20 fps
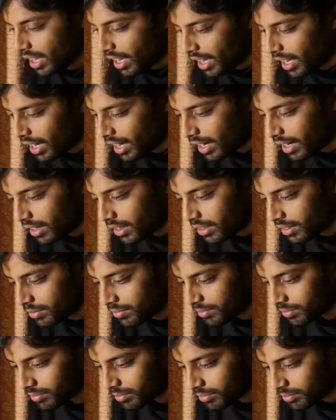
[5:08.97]

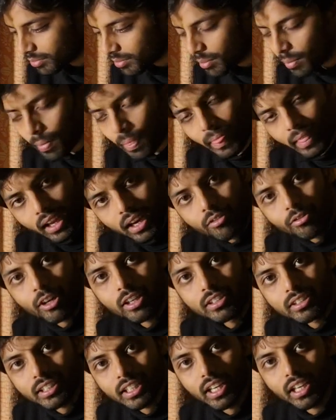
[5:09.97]
And if
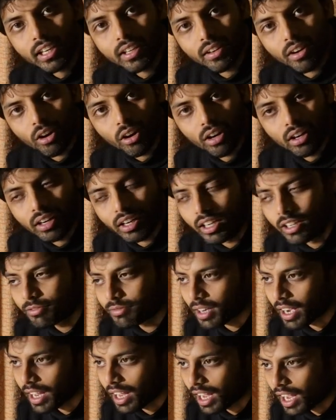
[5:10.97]
I'd say, or
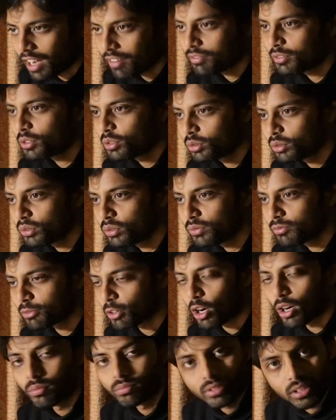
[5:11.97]
if I have to
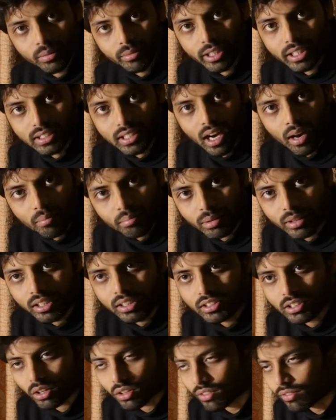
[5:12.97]
form some
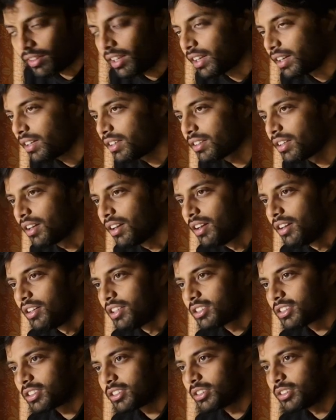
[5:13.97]
examples out of it,
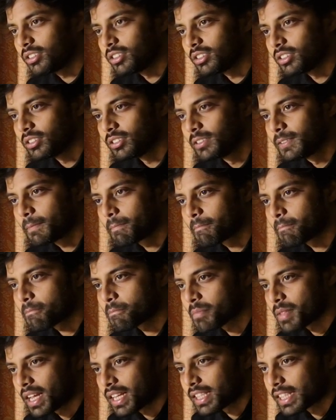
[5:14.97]
so
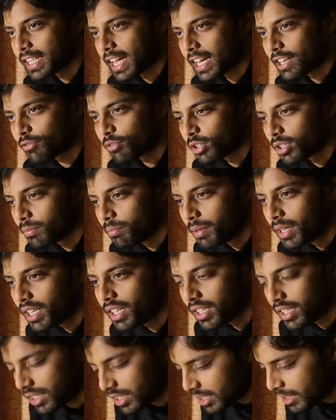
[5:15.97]
that would
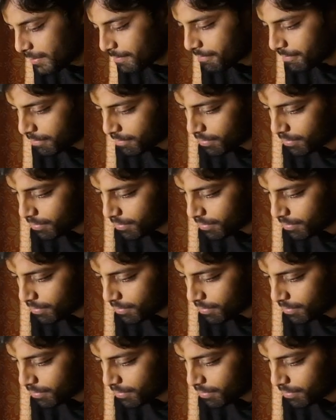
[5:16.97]
be,